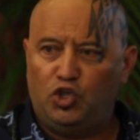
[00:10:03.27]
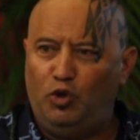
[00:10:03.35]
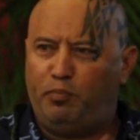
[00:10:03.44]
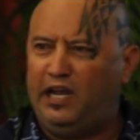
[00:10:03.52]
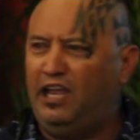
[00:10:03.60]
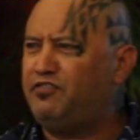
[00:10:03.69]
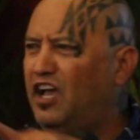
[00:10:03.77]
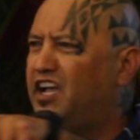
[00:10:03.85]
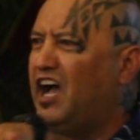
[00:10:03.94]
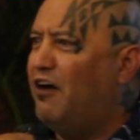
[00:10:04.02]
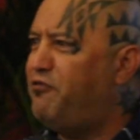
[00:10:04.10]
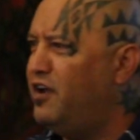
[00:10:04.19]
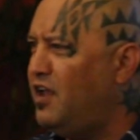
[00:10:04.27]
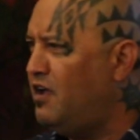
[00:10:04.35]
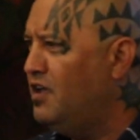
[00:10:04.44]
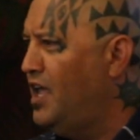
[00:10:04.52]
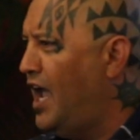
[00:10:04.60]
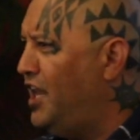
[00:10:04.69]
You believe the
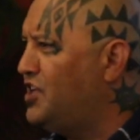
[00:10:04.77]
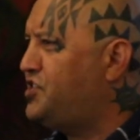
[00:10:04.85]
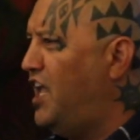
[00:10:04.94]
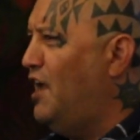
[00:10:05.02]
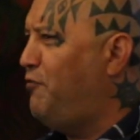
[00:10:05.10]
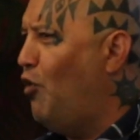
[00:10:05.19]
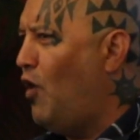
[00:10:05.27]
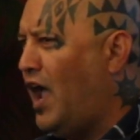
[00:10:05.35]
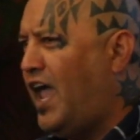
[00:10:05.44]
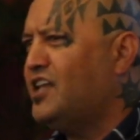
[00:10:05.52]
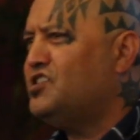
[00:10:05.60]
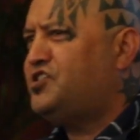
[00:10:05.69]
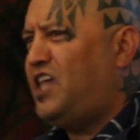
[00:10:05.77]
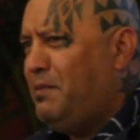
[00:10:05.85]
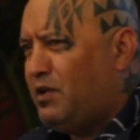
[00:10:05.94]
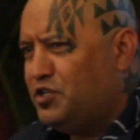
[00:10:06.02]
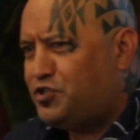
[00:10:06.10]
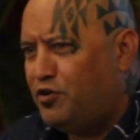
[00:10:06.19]
governor and the state of Hawaii have the
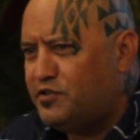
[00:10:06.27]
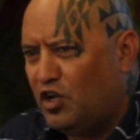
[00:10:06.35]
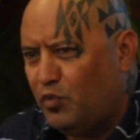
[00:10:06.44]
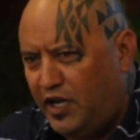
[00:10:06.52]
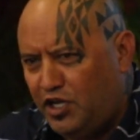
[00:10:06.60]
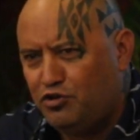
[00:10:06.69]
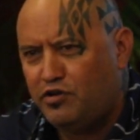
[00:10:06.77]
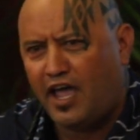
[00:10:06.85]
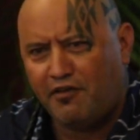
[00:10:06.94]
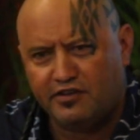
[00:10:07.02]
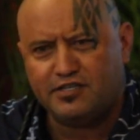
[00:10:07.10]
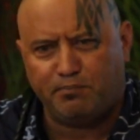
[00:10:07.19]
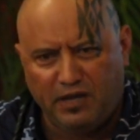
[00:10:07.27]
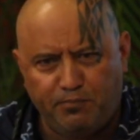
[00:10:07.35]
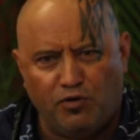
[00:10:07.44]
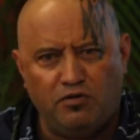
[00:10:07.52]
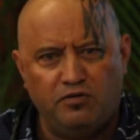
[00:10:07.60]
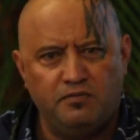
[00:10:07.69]
same concerns that we do have as a
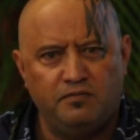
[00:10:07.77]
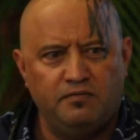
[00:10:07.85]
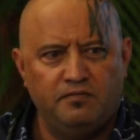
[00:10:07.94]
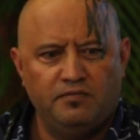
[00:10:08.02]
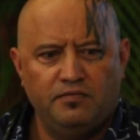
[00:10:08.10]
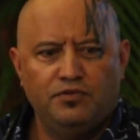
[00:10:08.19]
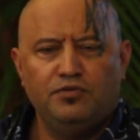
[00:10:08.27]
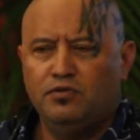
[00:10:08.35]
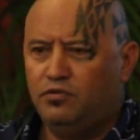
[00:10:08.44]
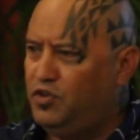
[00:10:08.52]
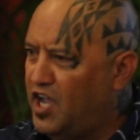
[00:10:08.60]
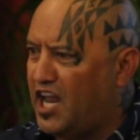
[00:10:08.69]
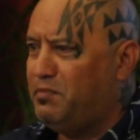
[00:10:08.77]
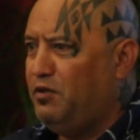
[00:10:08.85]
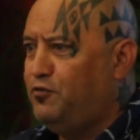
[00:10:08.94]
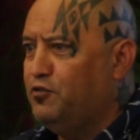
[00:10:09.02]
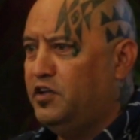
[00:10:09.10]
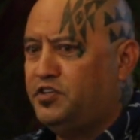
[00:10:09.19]
people? You gotta be
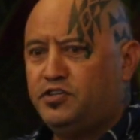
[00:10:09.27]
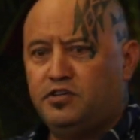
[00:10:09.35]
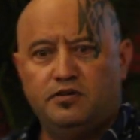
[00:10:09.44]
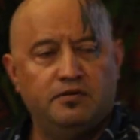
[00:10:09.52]
foolish.